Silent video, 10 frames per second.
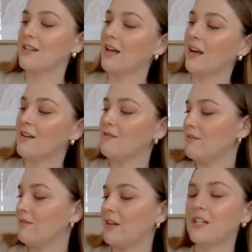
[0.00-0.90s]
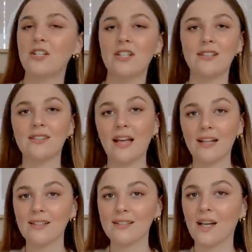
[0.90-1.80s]
That kind of very chic
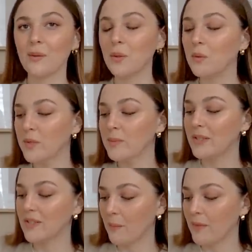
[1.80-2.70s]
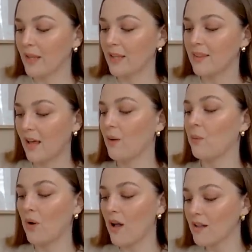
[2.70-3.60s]
Scandi style will always be something that
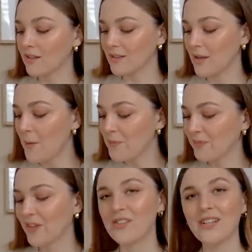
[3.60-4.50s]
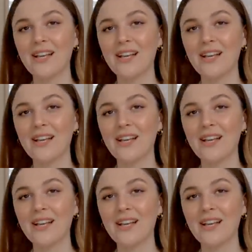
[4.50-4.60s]
works. So